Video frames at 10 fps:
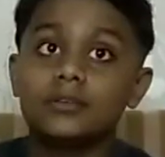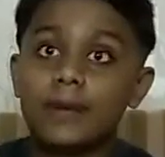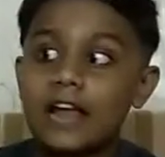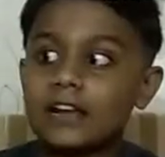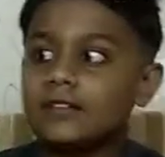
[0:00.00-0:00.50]

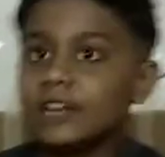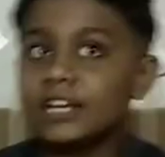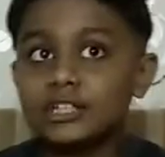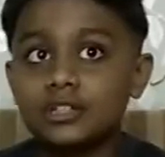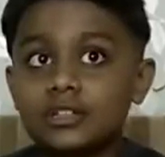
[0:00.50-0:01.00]
parallel
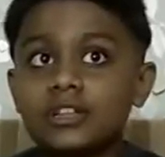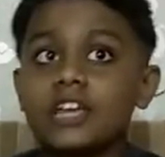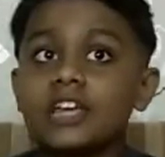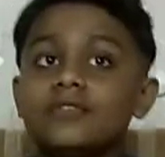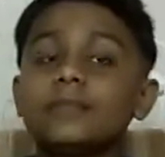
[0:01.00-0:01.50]
venation.
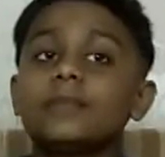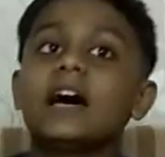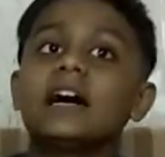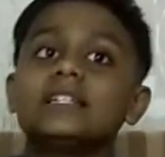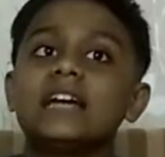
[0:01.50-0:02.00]
If the
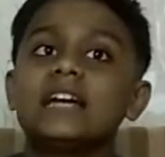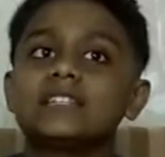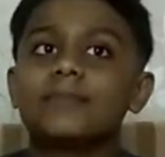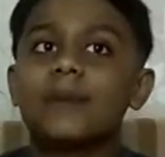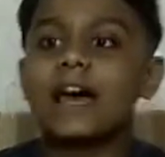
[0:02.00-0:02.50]
plant has
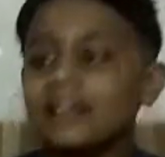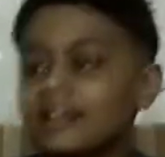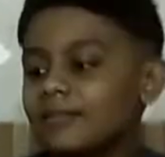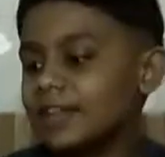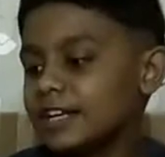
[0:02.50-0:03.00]
a
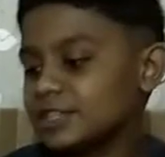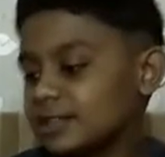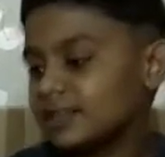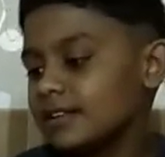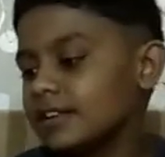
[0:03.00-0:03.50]
parallel
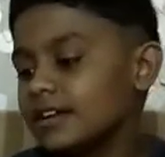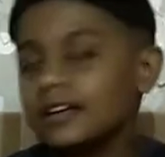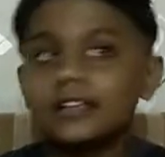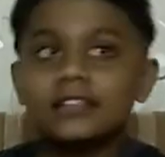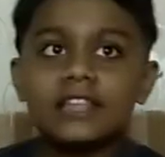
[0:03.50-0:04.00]
venation,
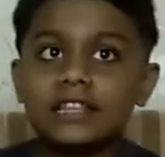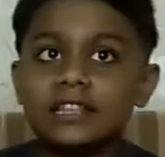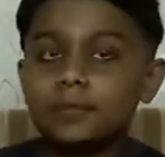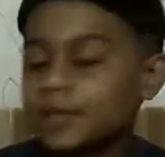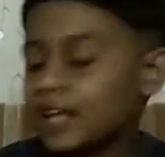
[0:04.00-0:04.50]
then
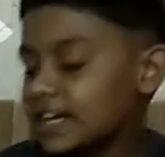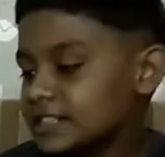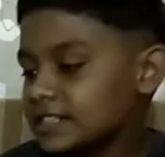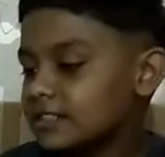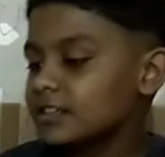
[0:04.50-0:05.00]
the
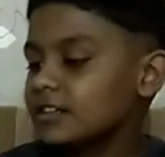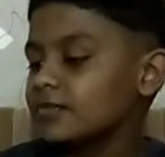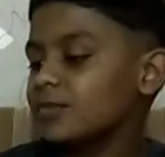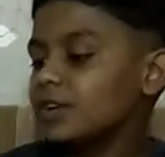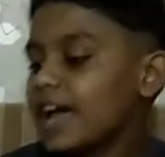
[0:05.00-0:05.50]
plant
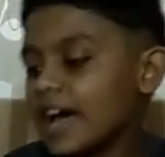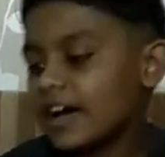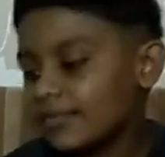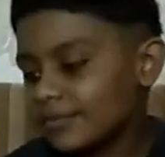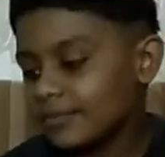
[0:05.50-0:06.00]
would
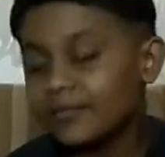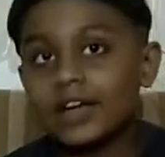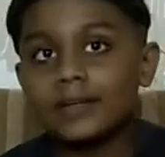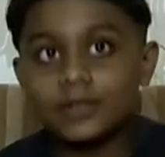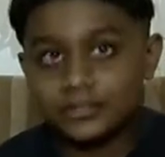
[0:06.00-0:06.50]
have
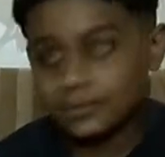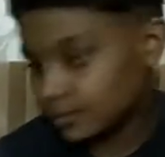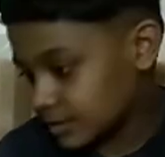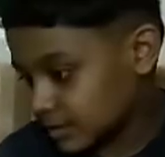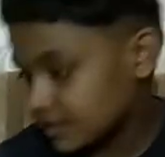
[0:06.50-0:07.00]
fibrous
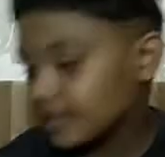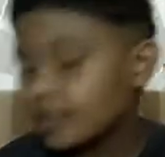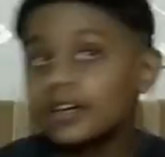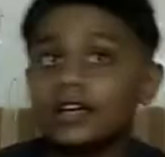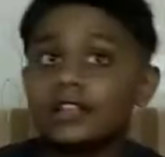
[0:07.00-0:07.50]
roots.
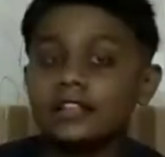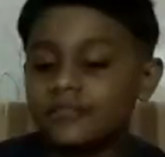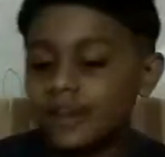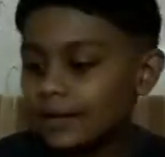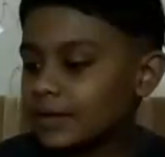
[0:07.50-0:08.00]
In the
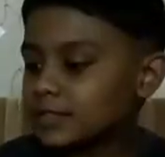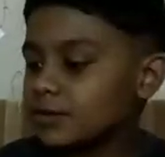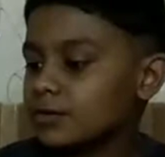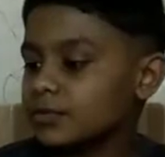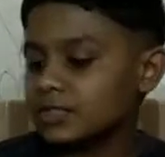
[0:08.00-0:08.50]
fibrous
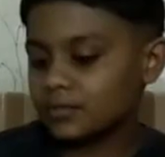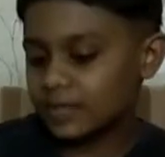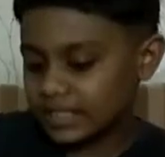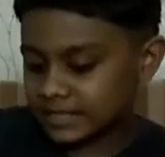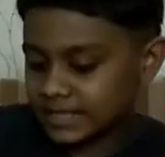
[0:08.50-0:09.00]
roots,
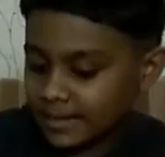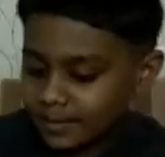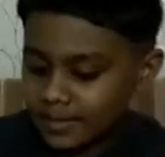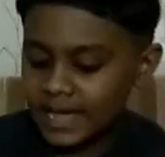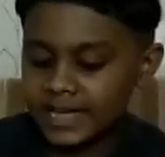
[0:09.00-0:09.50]
when the stem
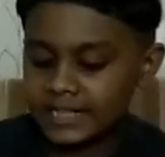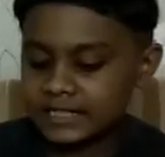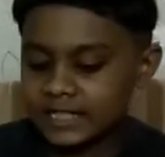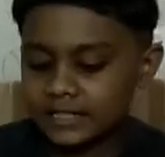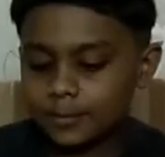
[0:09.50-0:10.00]

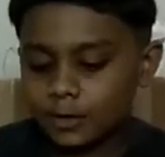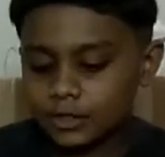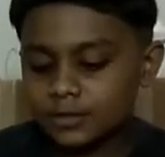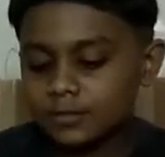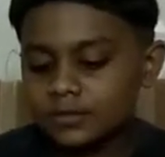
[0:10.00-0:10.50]
ends at the
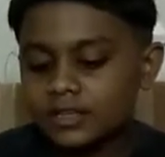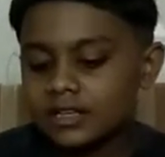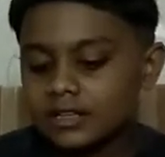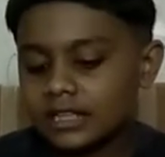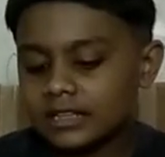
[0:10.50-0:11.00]
bottom,
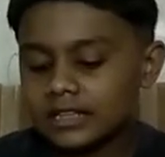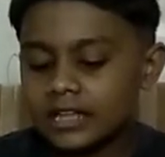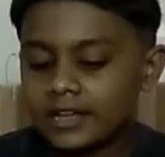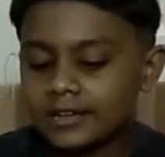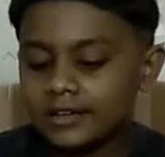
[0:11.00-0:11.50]
then
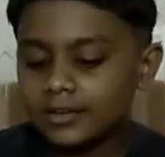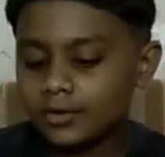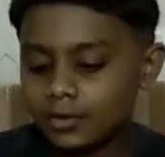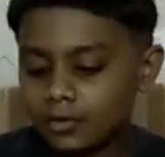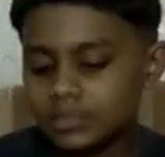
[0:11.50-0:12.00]
the
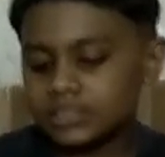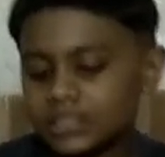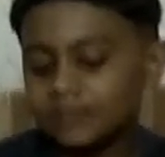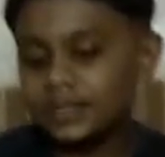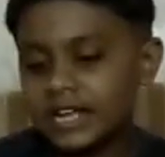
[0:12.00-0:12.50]
roots
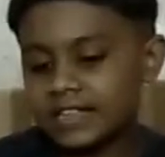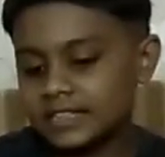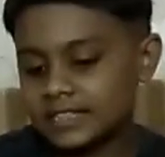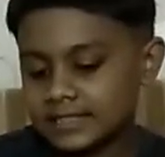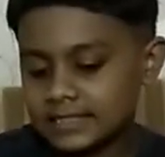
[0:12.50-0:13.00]
come like
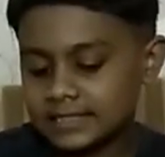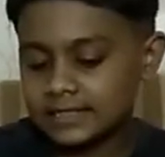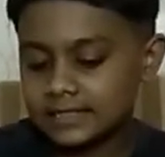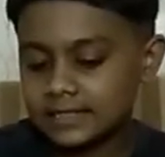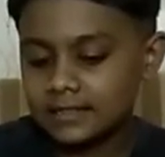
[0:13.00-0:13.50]
this.